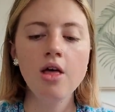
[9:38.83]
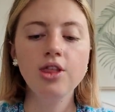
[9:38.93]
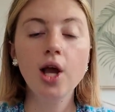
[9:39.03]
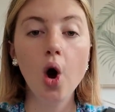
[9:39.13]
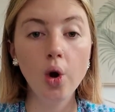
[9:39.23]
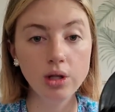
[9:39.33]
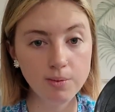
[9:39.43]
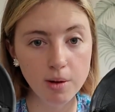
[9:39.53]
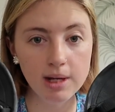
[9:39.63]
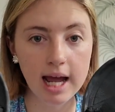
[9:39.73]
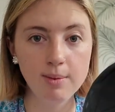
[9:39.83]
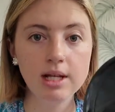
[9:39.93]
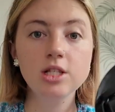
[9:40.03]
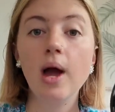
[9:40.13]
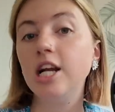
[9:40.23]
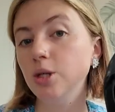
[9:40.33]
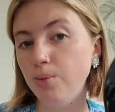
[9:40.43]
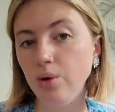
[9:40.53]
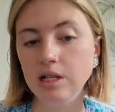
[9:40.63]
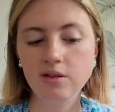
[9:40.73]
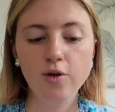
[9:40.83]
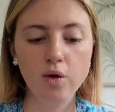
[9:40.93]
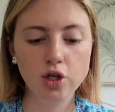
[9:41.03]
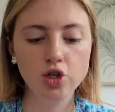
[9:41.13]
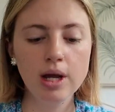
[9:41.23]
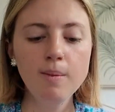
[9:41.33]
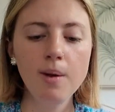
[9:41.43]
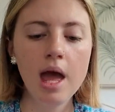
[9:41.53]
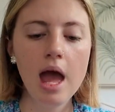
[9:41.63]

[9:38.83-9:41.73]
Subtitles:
The only problem that I have with these, so I actually bought these for the trip.